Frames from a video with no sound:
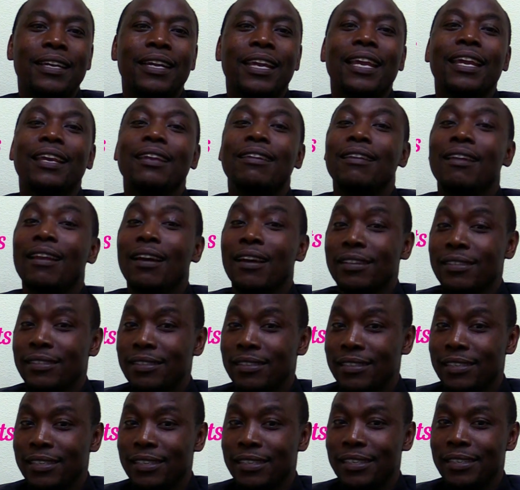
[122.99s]
And
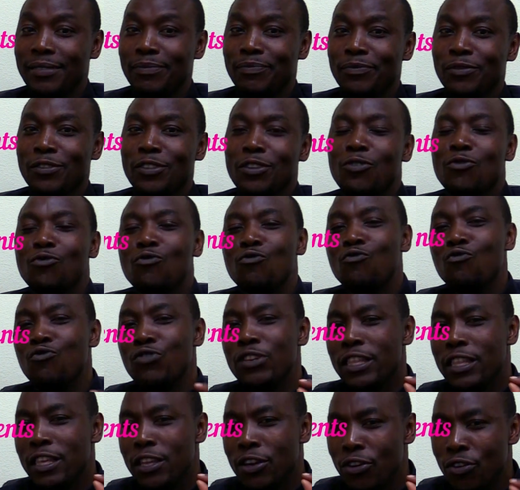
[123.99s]
lastly,
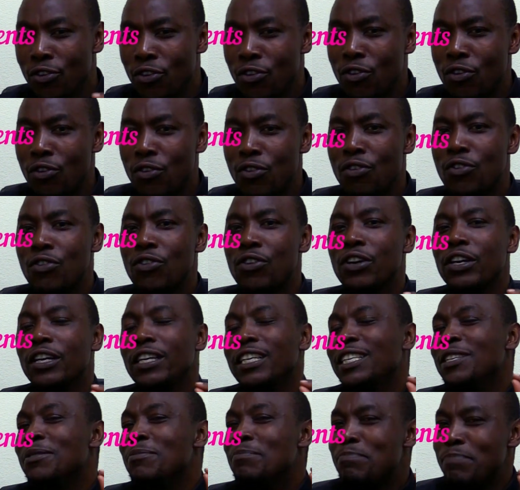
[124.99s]
with no
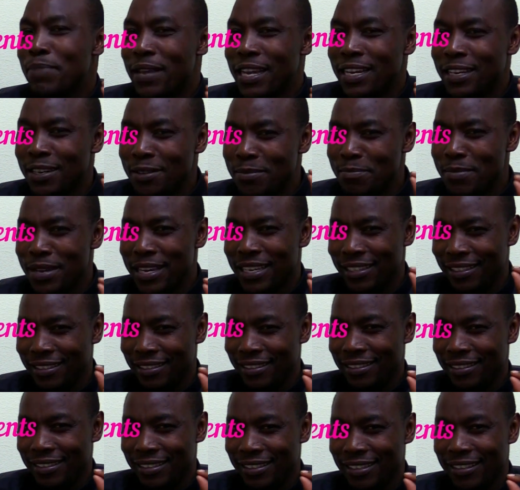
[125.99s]

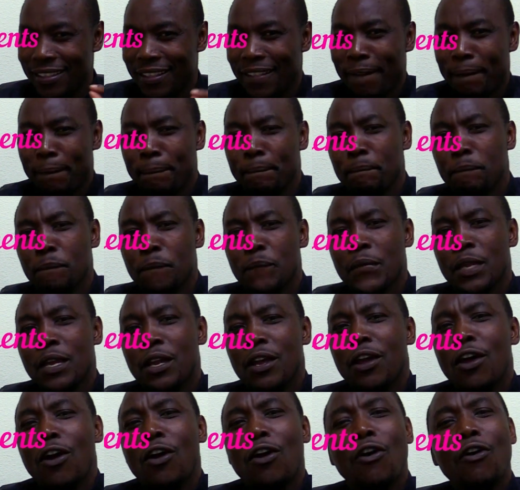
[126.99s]
impediments.
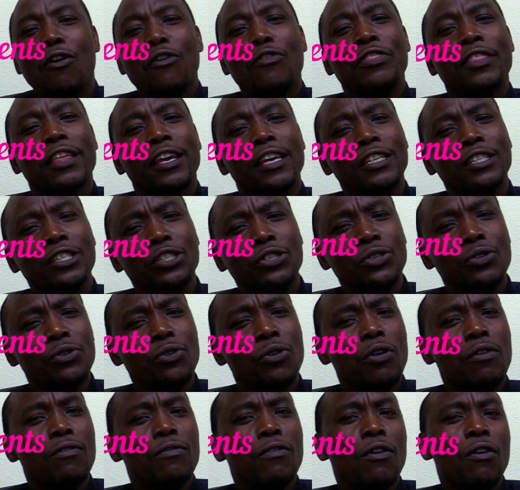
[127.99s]
On the issue
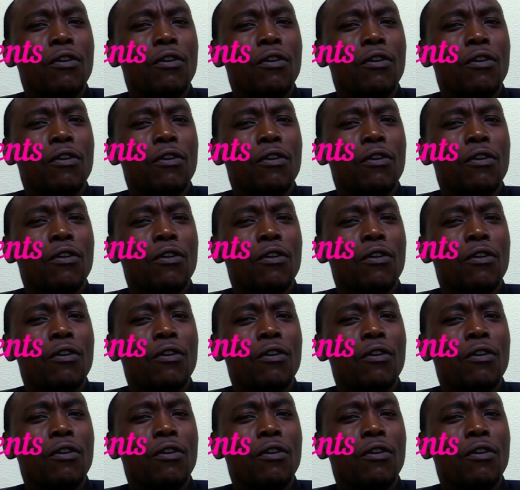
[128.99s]
of